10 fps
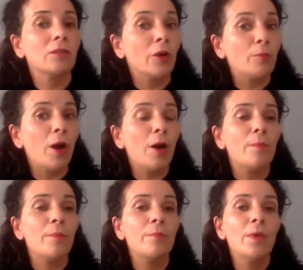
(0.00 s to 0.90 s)
their
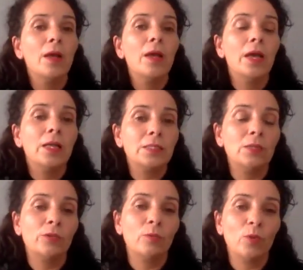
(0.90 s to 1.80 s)
mum, and
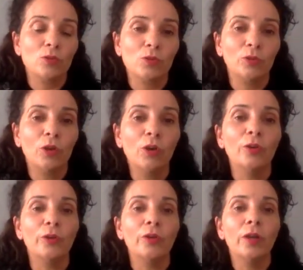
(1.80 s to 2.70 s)
tell them what's going
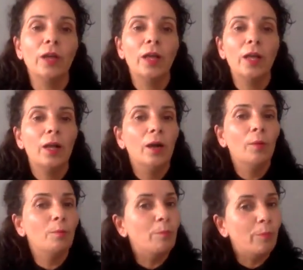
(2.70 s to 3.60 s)
on.
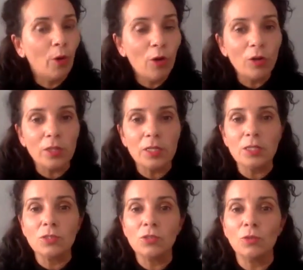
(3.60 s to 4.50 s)

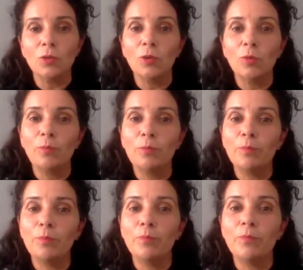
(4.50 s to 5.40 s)
Boys, you know,
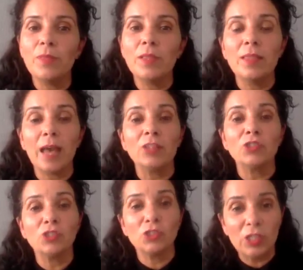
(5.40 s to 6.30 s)
that
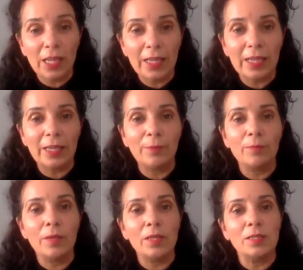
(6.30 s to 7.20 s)

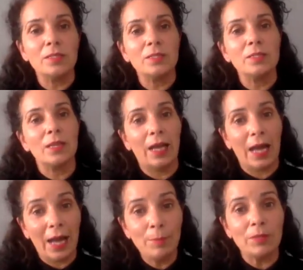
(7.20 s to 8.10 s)
shame is,
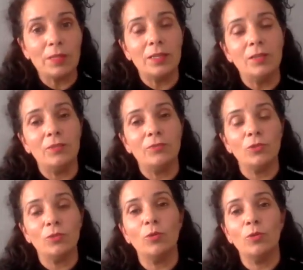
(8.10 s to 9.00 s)
I believe, you
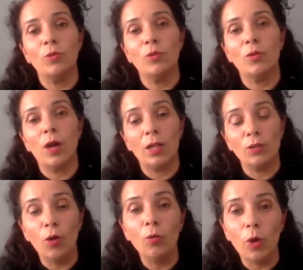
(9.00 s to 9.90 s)
know, a
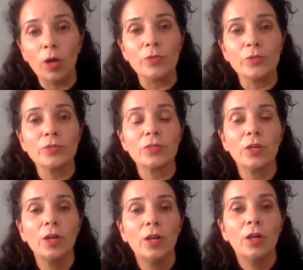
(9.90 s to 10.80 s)
lot worse
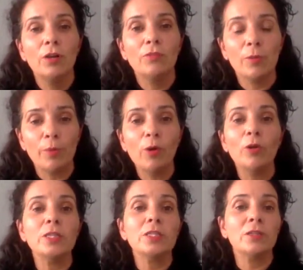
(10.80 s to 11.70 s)
for
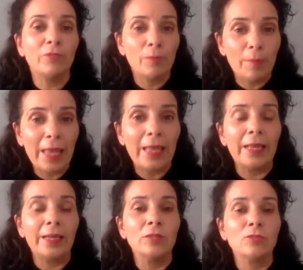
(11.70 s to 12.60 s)
boys and for
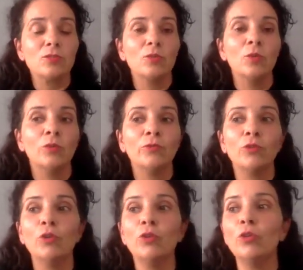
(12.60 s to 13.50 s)
men. So if
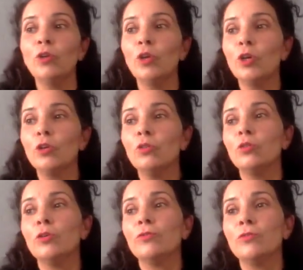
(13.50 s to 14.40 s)
you
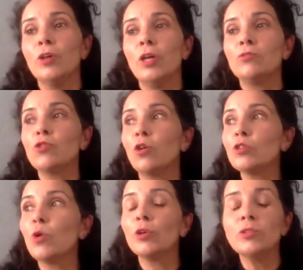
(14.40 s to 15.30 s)
know, if
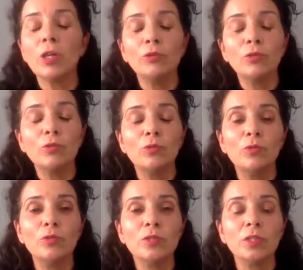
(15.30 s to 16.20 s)
John's walking down the
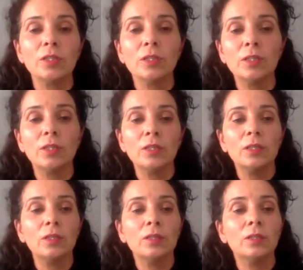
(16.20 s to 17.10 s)
road and
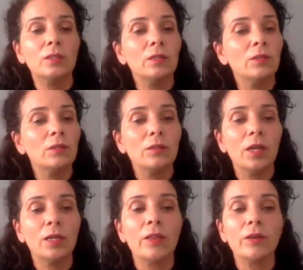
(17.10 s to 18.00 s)

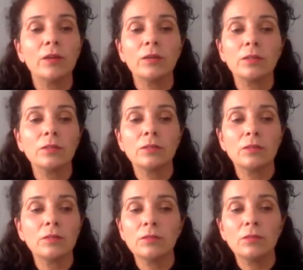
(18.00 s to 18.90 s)
another,
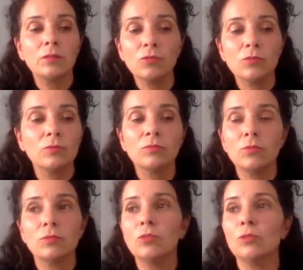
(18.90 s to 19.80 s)

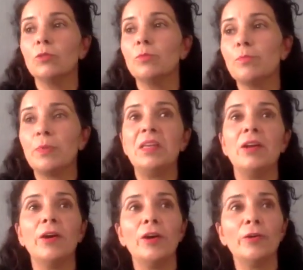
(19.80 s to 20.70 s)
you know,
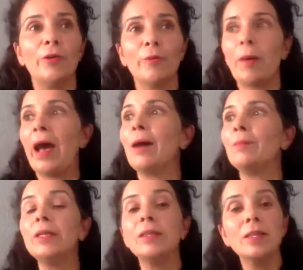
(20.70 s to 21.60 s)
Peter or
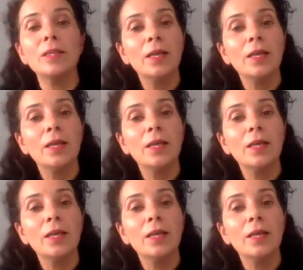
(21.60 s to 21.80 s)
Mohammed